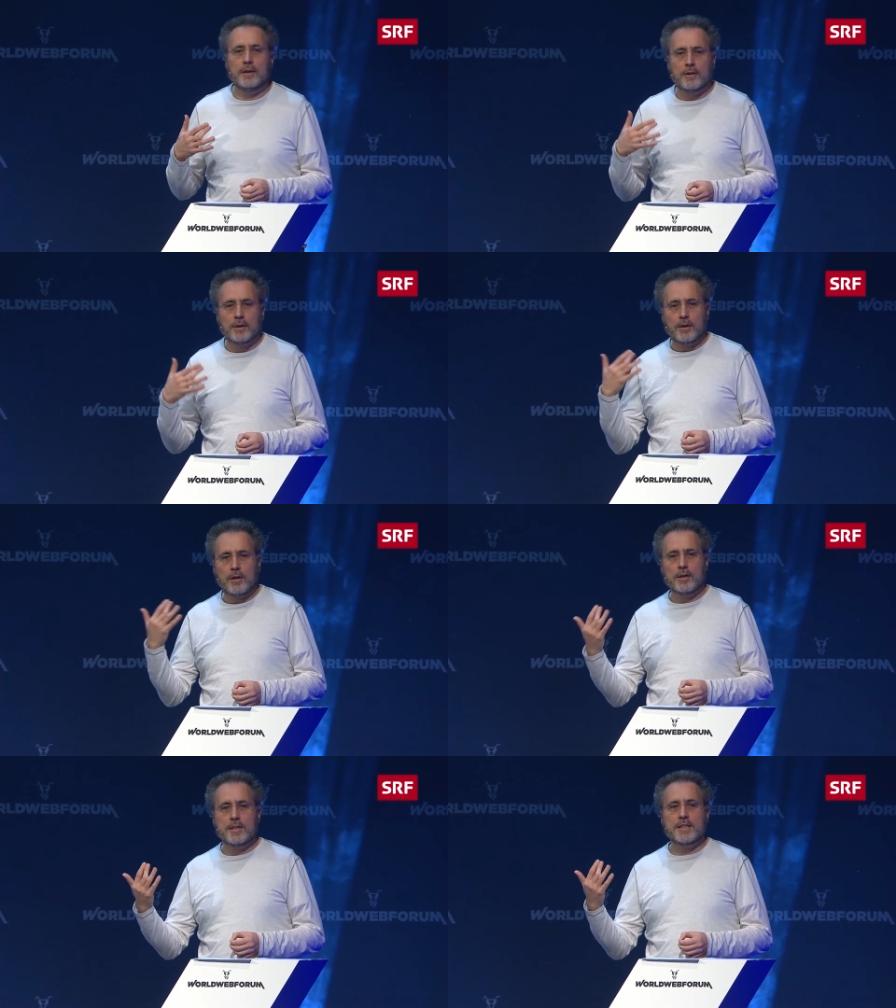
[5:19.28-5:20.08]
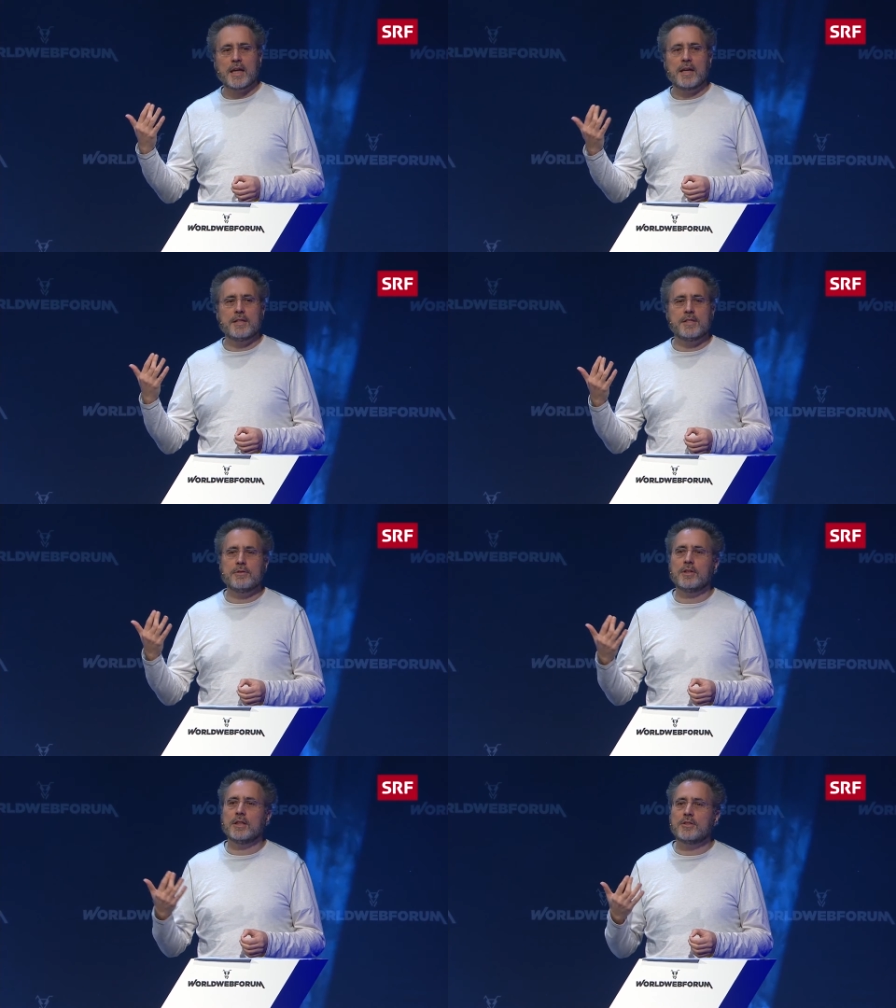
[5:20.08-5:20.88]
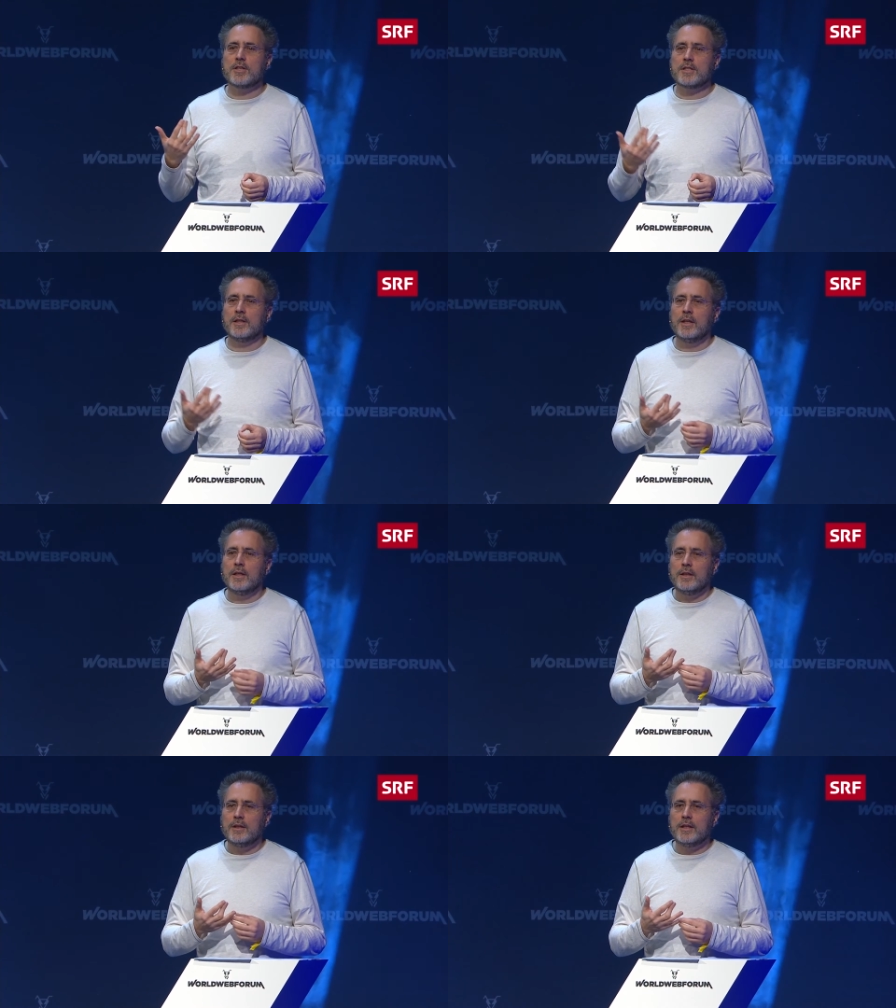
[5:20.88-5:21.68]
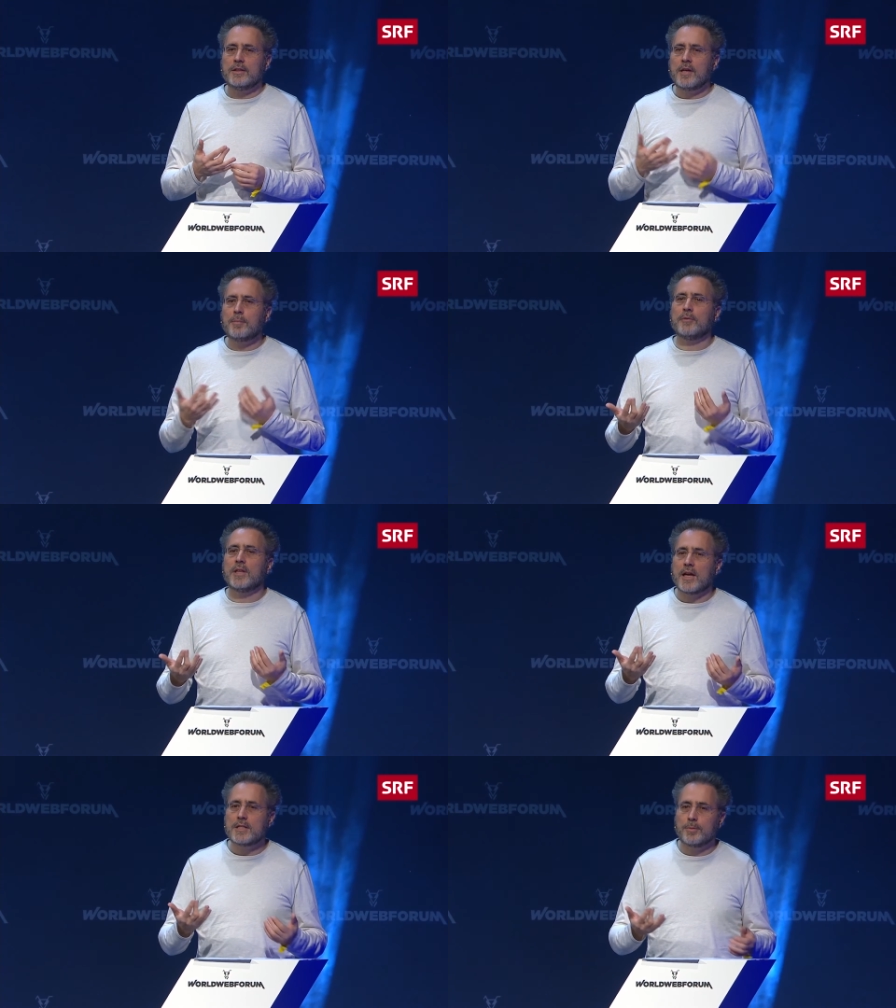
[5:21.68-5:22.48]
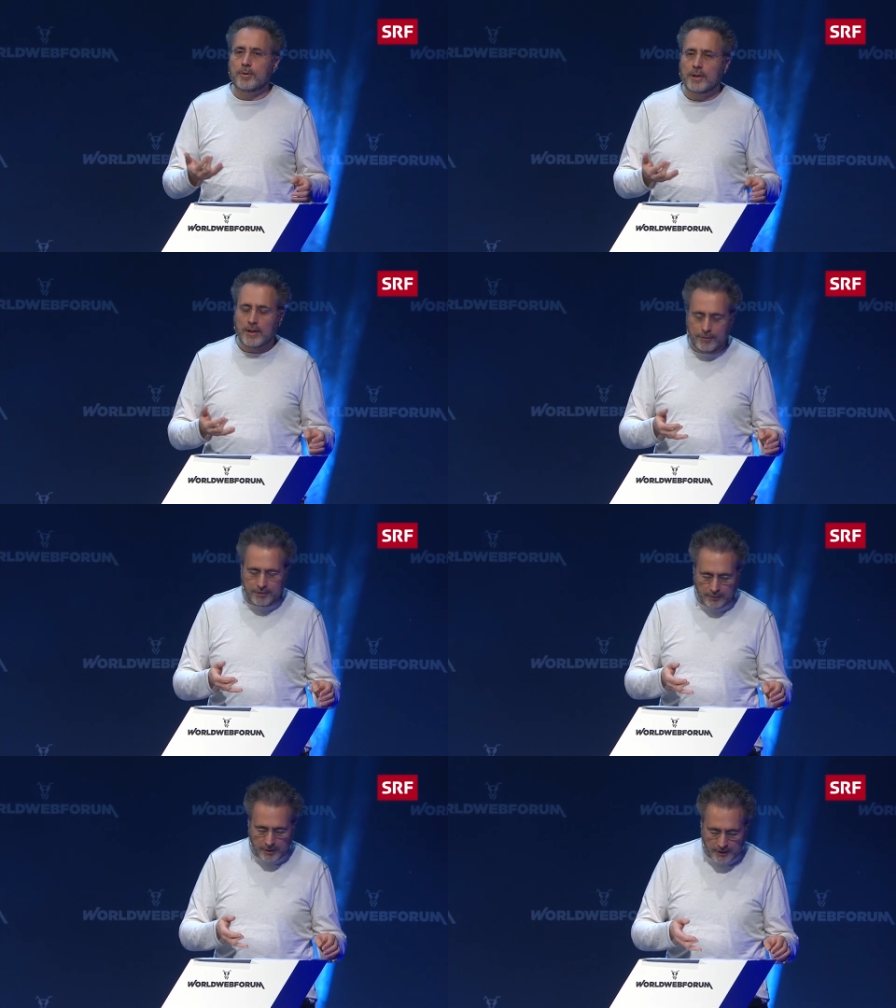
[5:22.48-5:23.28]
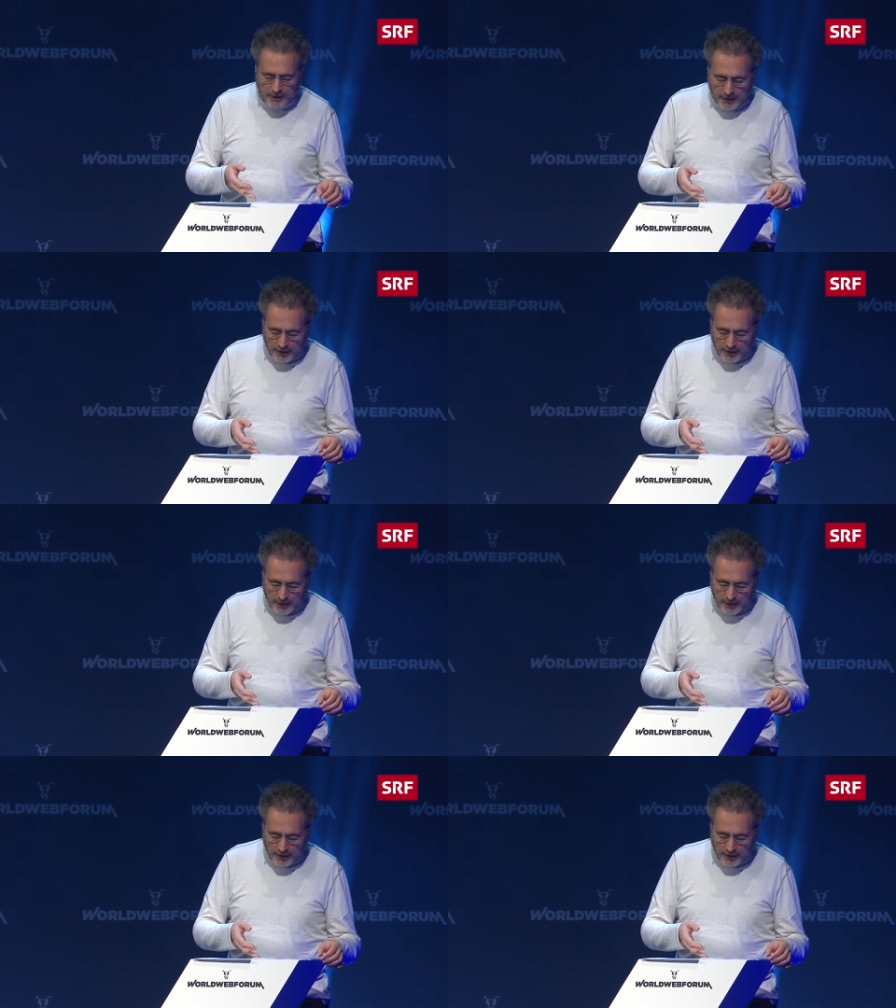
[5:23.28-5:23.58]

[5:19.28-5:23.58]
and our current status is really just the tip of the iceberg, if you want.